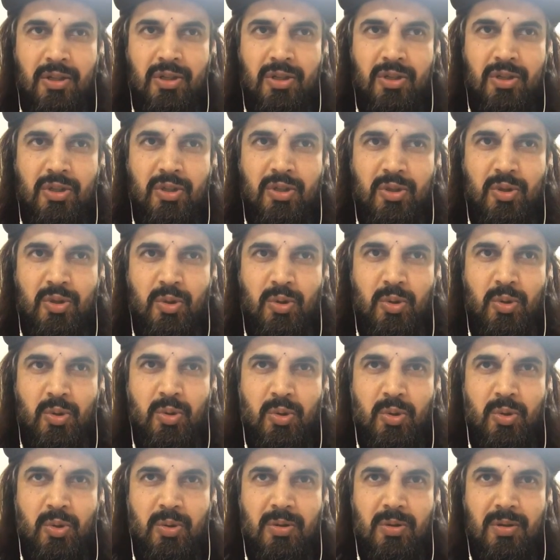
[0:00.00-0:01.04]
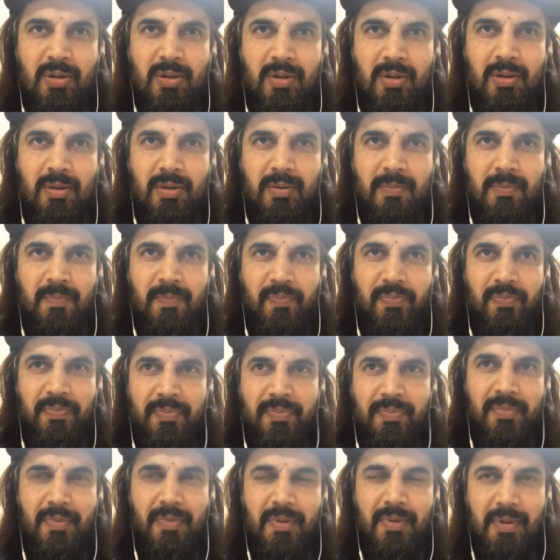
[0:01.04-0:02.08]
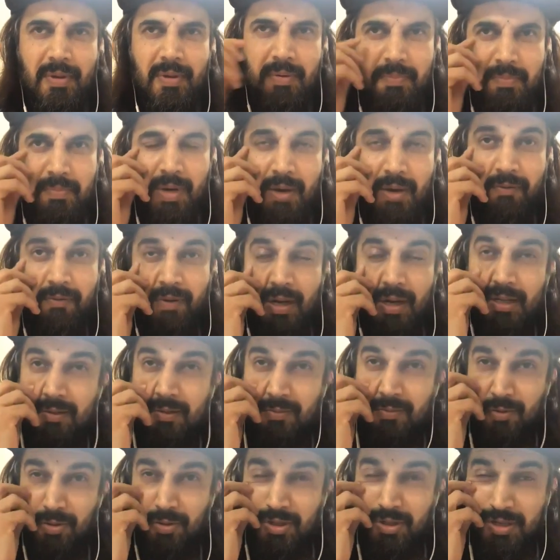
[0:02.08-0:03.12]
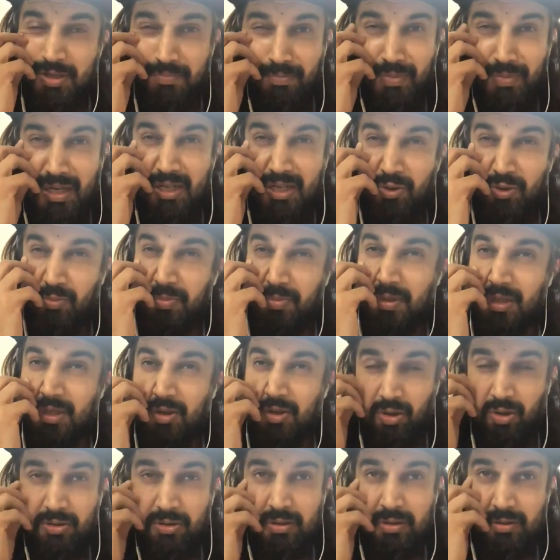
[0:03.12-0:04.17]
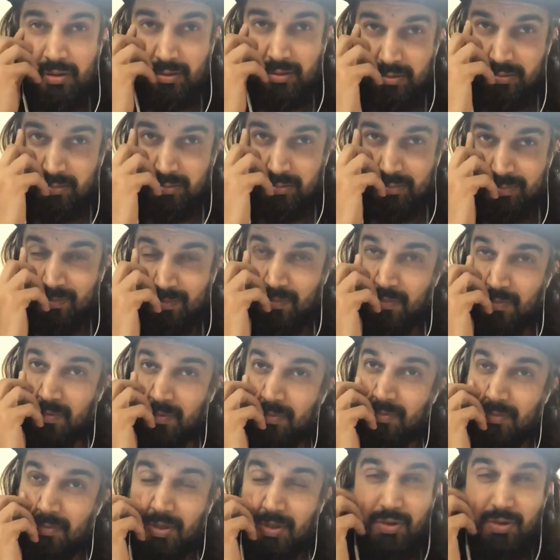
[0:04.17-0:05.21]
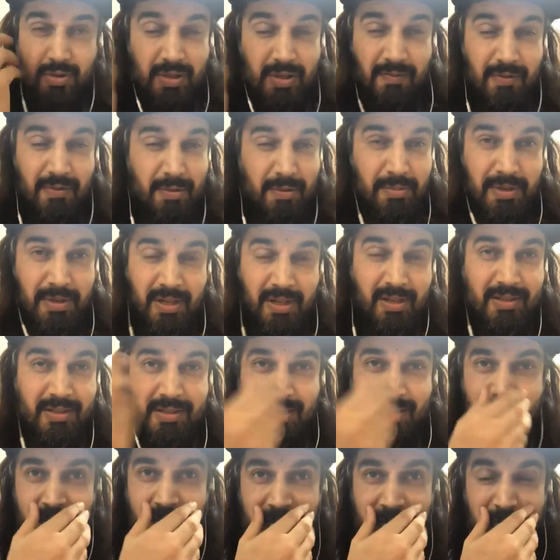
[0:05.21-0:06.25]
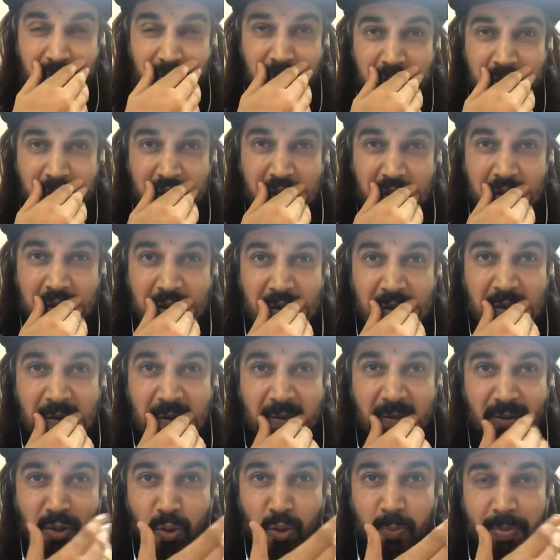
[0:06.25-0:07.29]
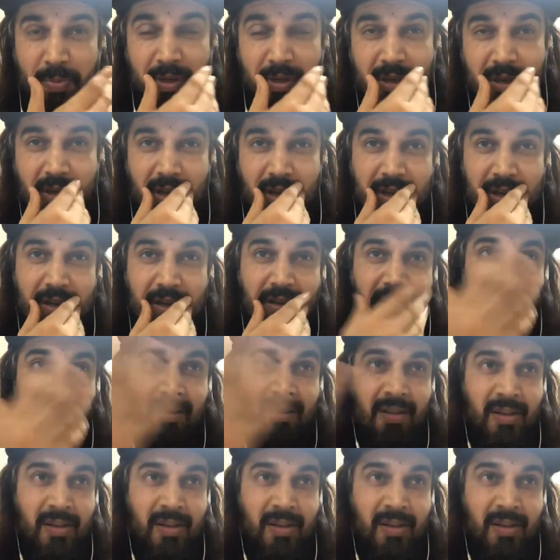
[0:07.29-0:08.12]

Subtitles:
So my father wanted me to be a doctor because everybody's like, in UP and in